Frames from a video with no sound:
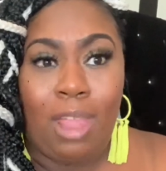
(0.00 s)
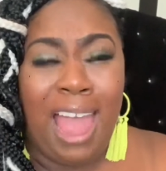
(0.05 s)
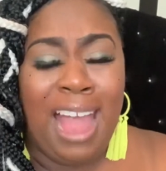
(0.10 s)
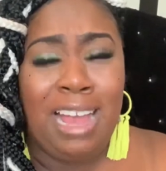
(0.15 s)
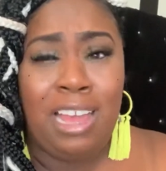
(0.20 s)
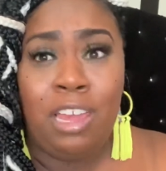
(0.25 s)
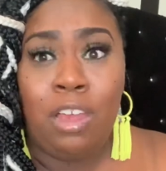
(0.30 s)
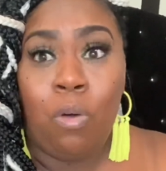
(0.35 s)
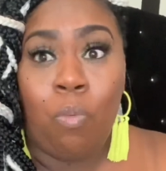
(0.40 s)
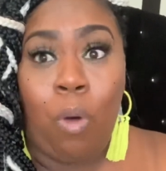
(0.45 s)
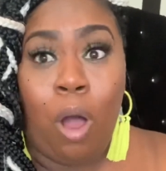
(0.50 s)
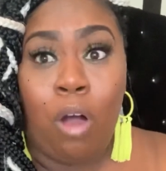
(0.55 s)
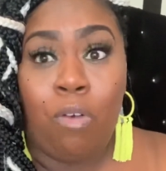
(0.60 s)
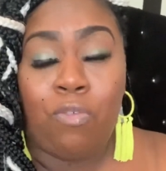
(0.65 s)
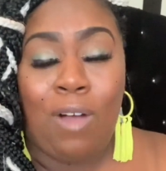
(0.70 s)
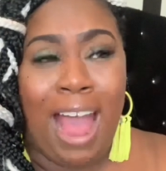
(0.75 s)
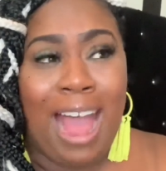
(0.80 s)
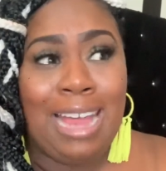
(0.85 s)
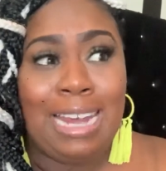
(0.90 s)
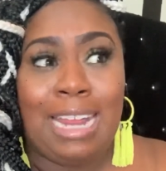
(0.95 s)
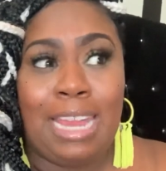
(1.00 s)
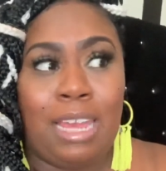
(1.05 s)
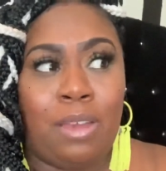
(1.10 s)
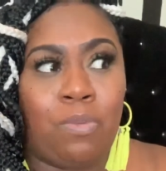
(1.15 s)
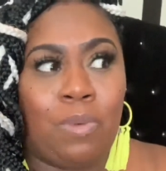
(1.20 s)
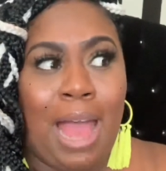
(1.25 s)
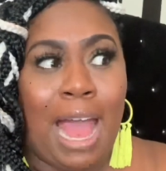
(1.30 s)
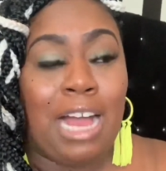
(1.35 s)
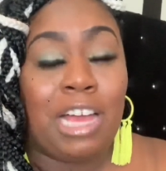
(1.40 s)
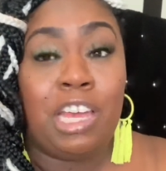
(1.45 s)
I couldn't
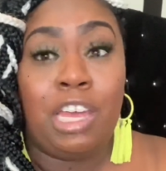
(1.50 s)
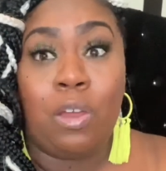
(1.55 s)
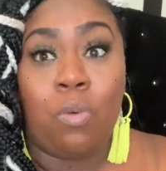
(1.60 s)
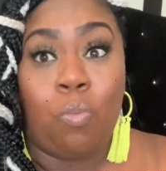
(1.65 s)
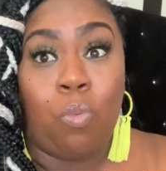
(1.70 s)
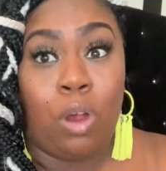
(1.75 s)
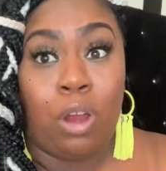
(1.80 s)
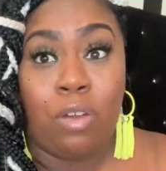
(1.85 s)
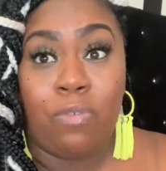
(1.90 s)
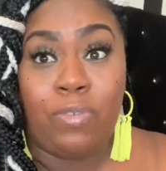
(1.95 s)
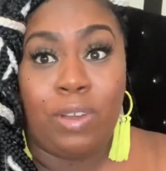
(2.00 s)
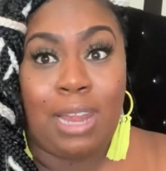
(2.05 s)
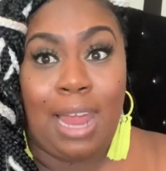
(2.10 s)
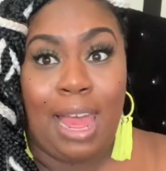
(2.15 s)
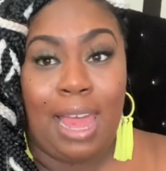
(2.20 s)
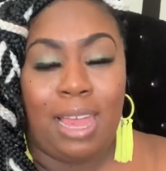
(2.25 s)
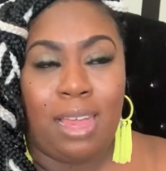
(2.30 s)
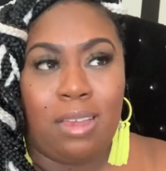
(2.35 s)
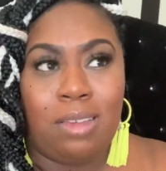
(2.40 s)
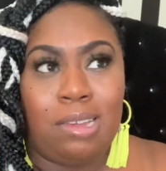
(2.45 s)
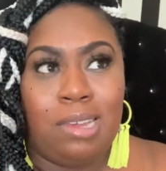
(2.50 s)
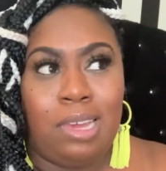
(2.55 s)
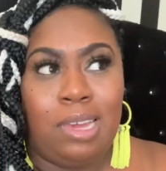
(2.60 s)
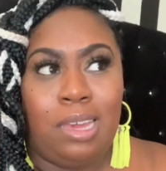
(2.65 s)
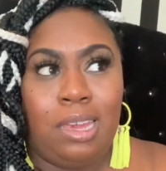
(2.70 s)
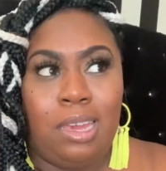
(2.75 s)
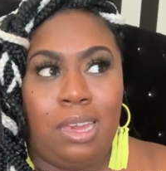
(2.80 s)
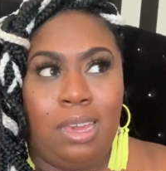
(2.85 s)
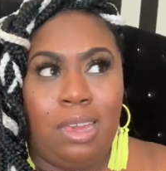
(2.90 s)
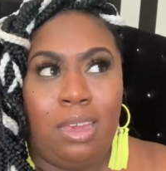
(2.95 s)
work for like
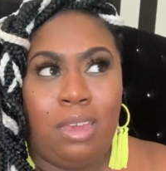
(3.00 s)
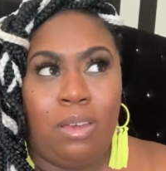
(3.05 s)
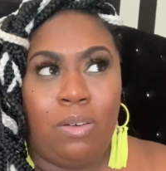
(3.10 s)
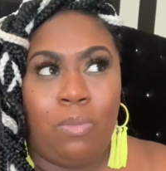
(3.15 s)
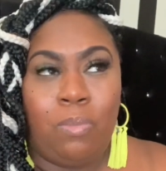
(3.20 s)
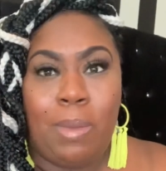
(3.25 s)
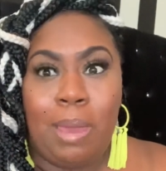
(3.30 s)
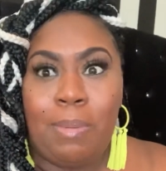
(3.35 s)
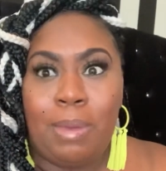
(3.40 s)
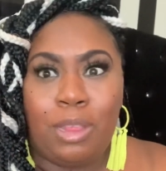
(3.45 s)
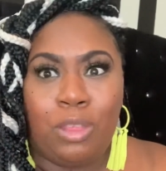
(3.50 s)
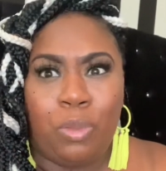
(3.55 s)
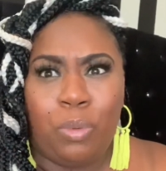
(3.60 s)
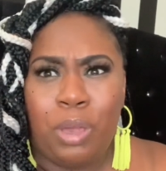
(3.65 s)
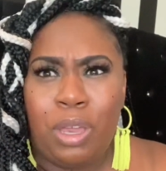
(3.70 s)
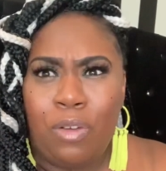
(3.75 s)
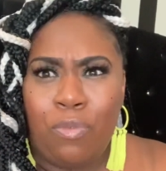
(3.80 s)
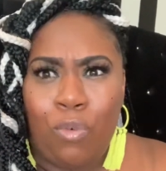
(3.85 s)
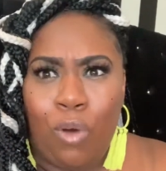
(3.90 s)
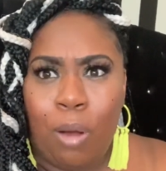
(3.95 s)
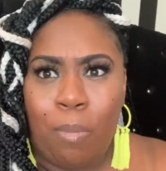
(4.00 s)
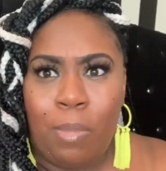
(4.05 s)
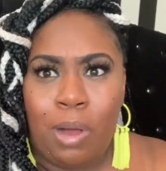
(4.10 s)
maybe 3 or 4